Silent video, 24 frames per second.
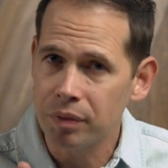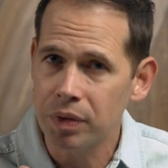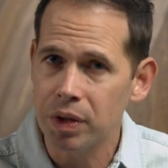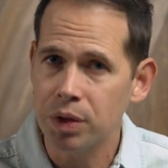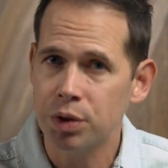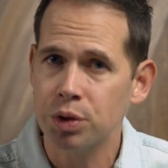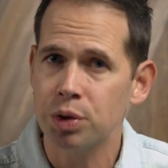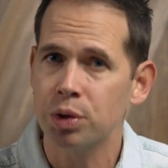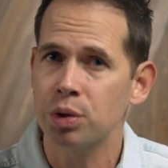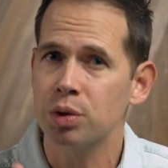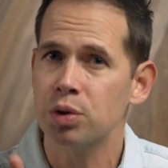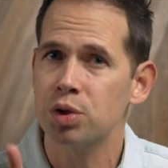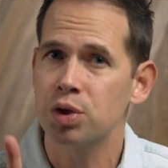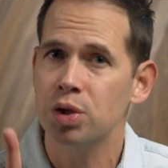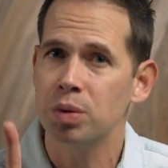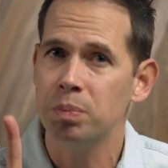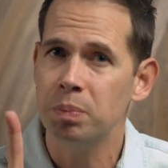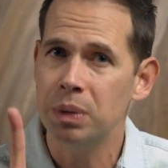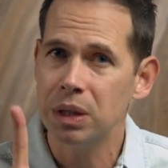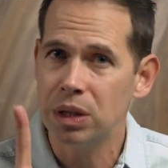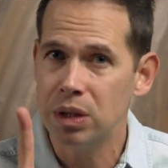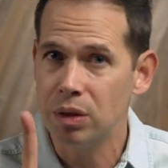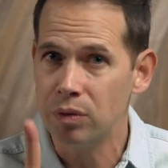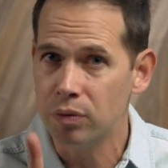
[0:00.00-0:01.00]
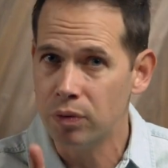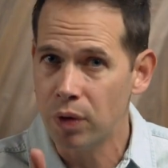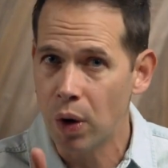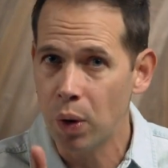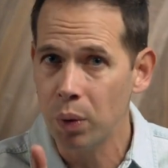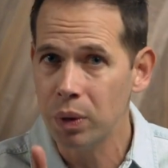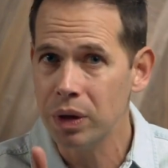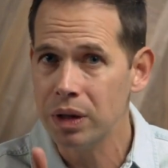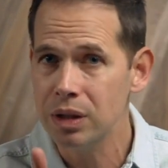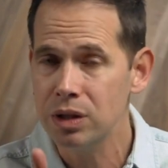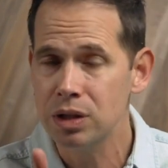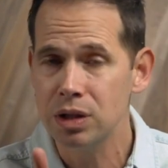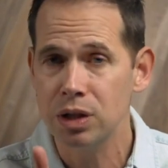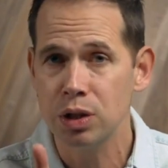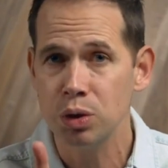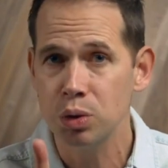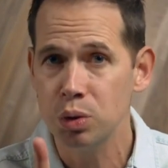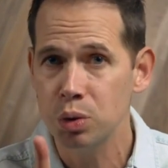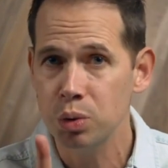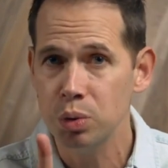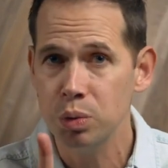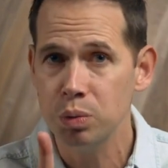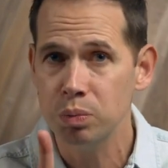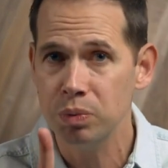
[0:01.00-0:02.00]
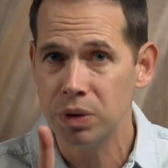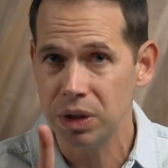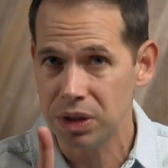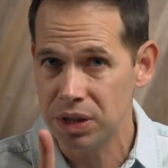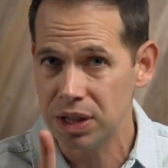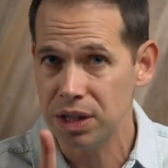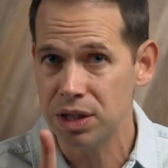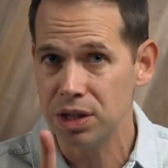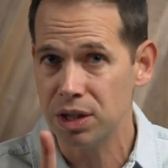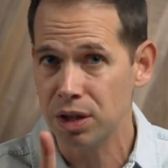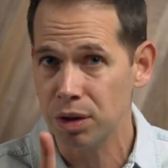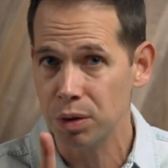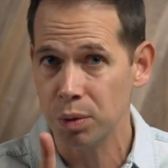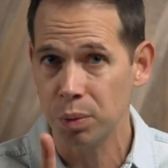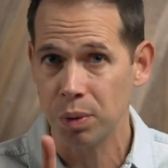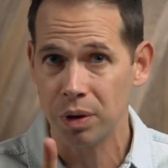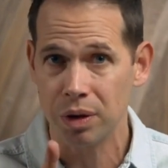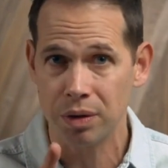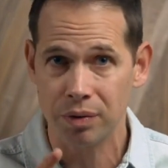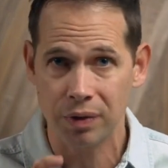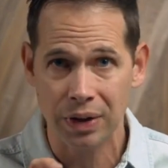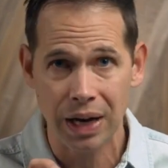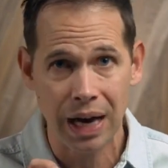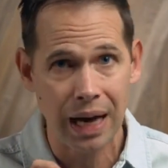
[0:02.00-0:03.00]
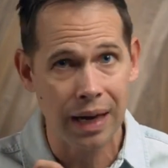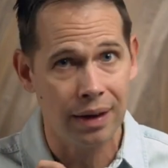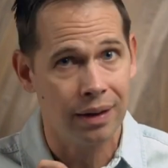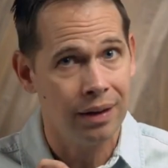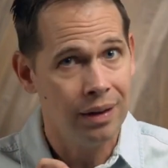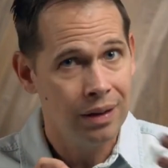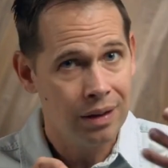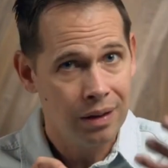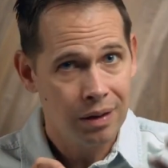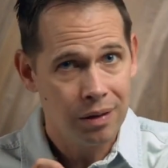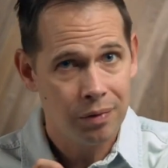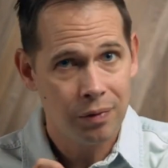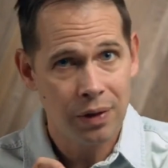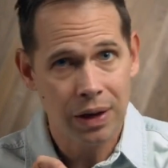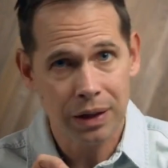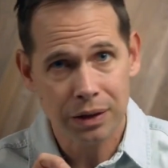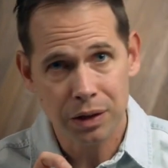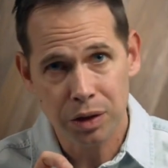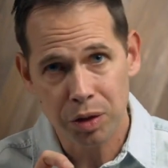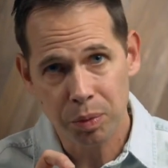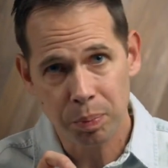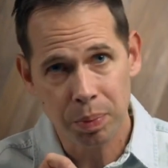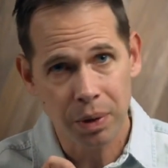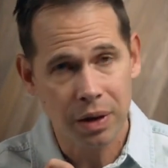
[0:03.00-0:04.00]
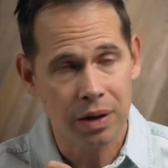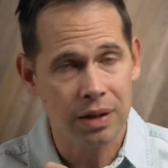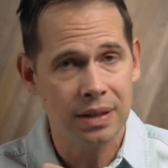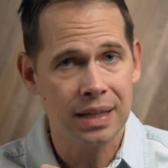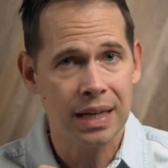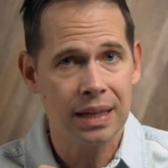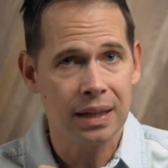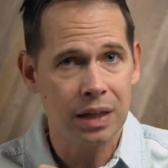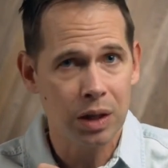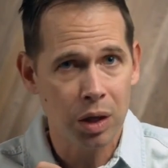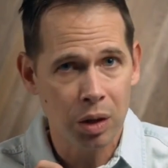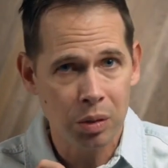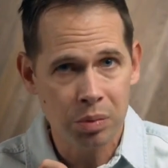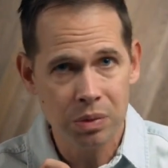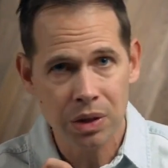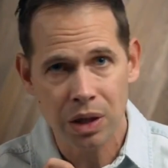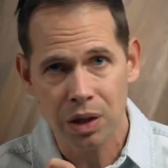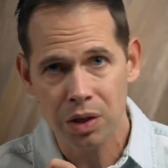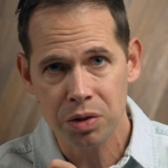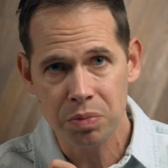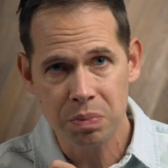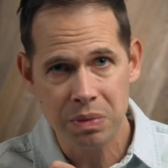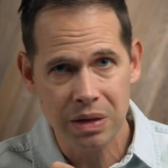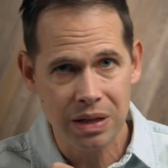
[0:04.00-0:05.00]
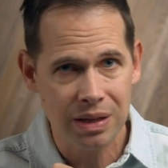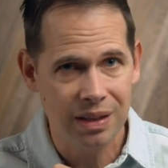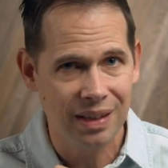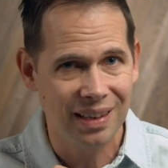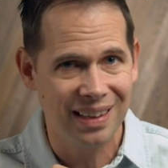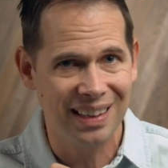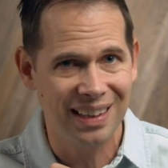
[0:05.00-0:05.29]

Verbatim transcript: of the church should be devoted to the teaching of the Word of God. The fact that you're part of Daily Hope tells me